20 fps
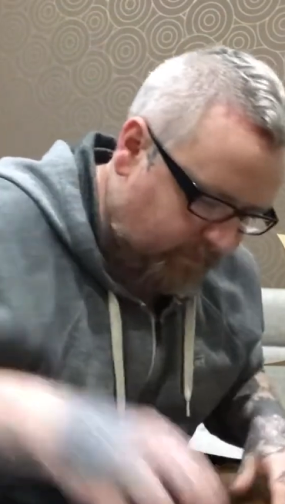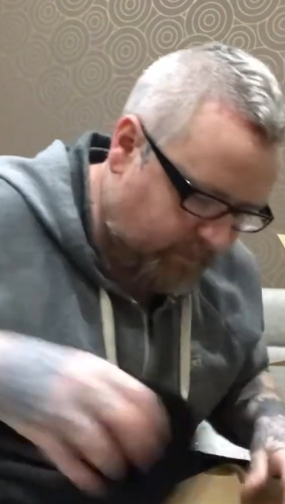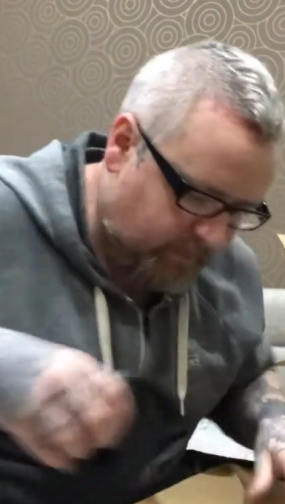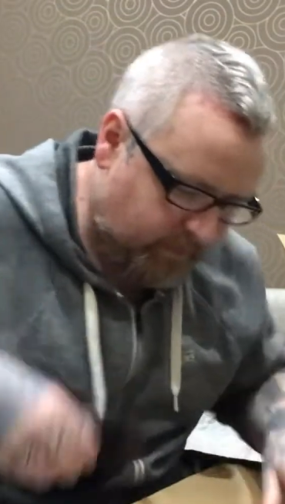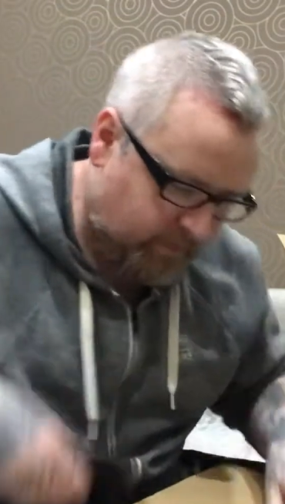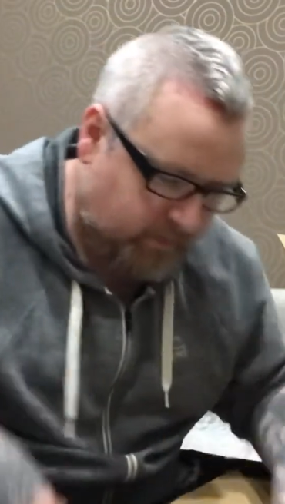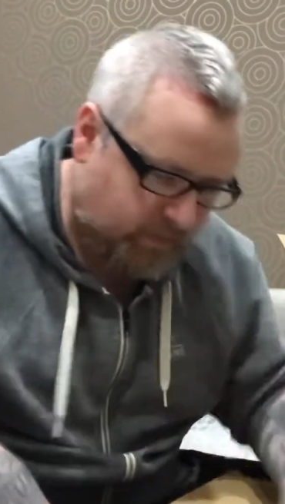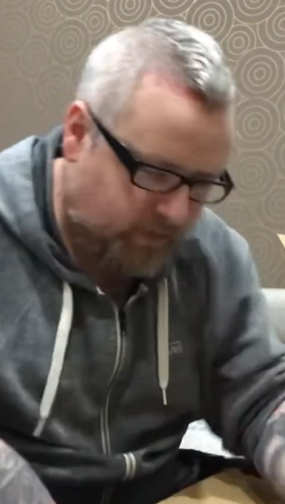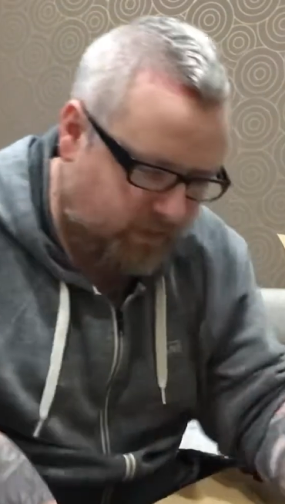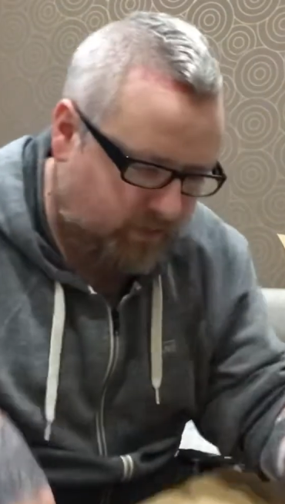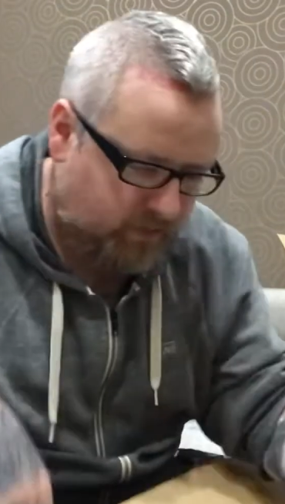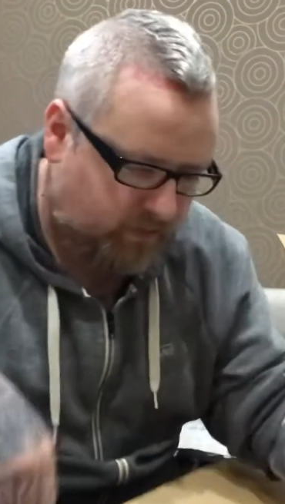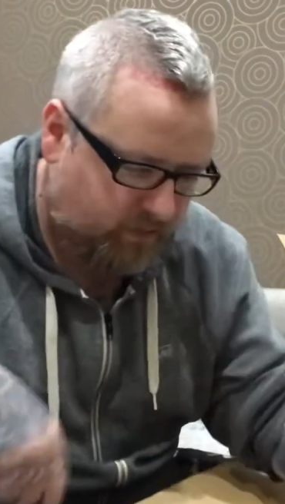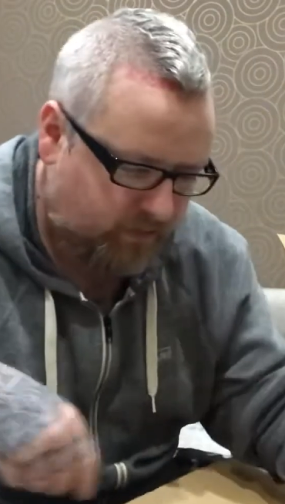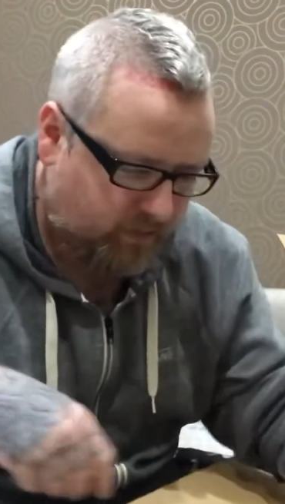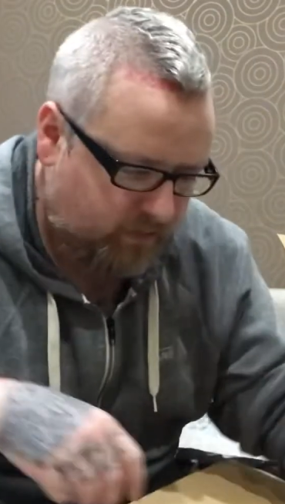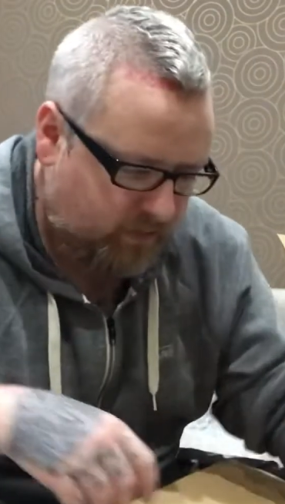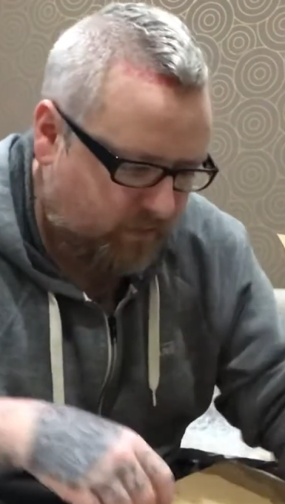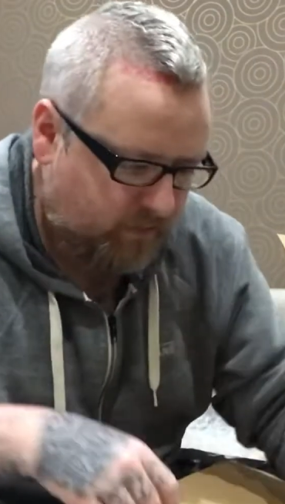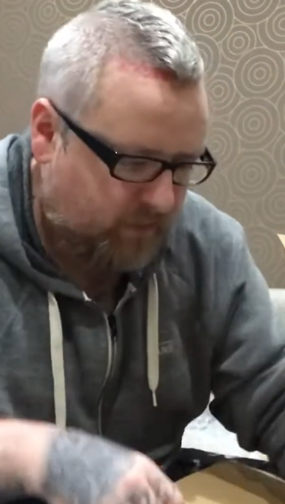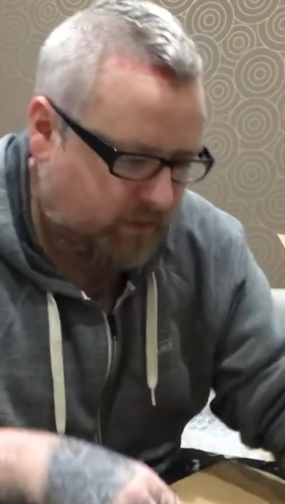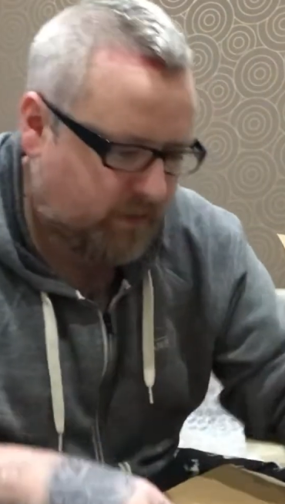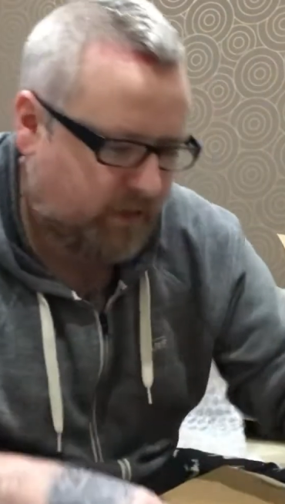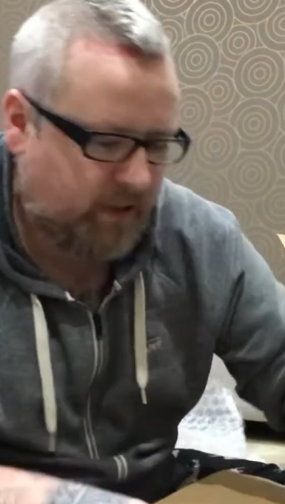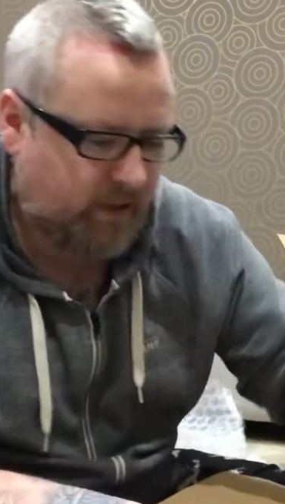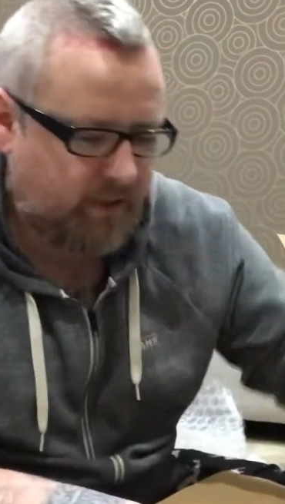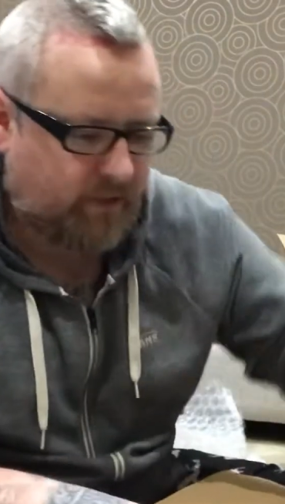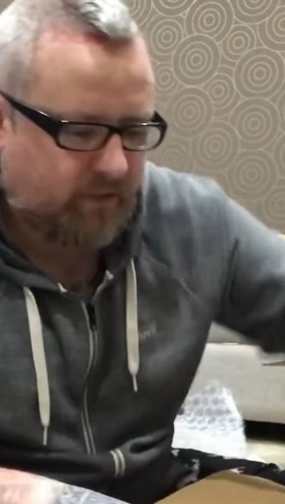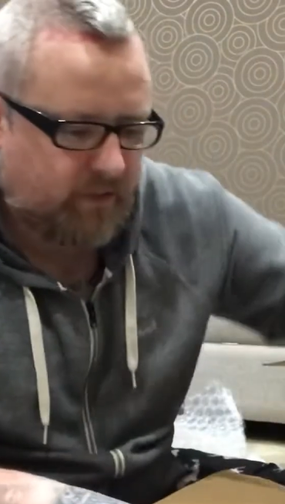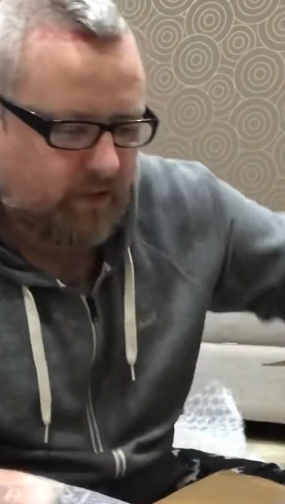Just double check
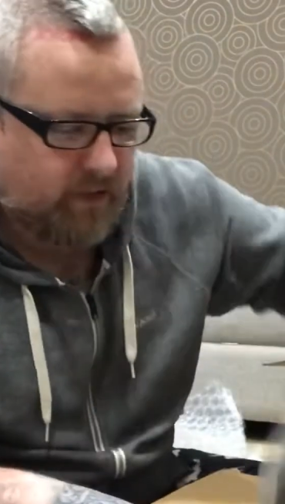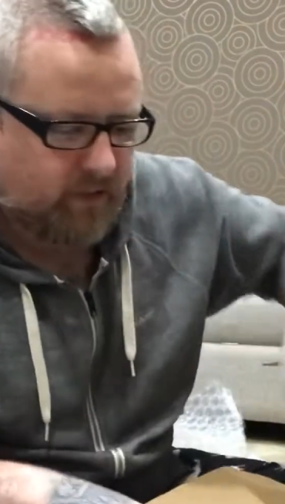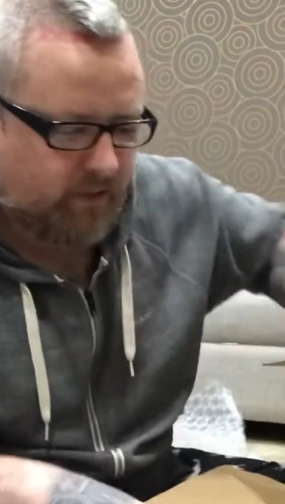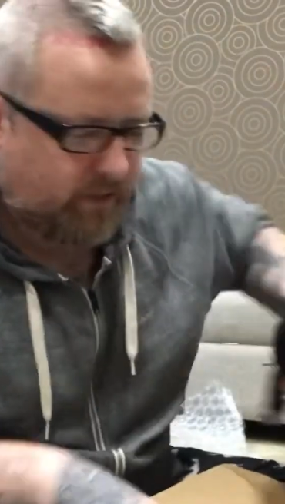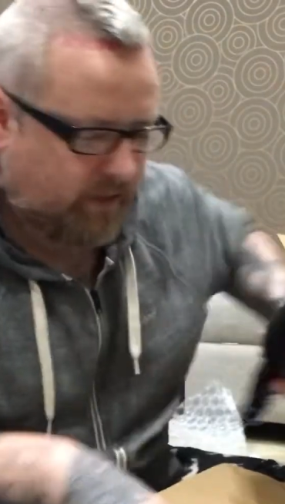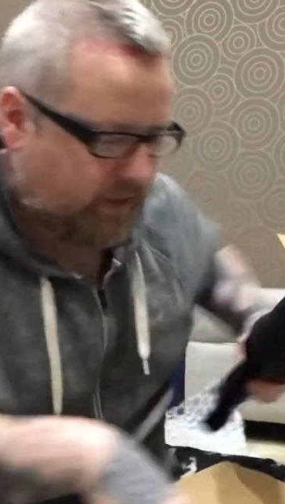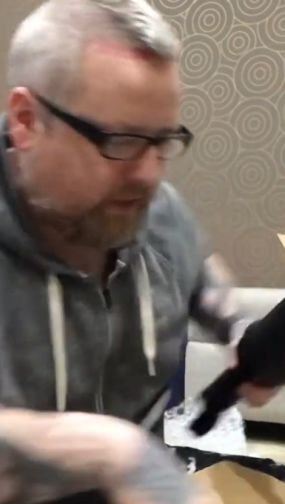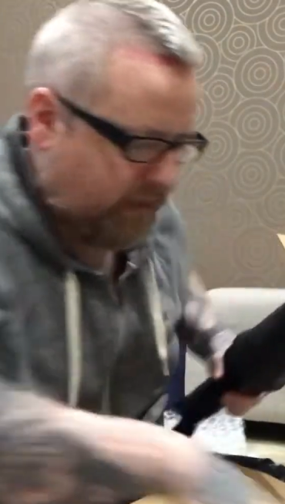real quick.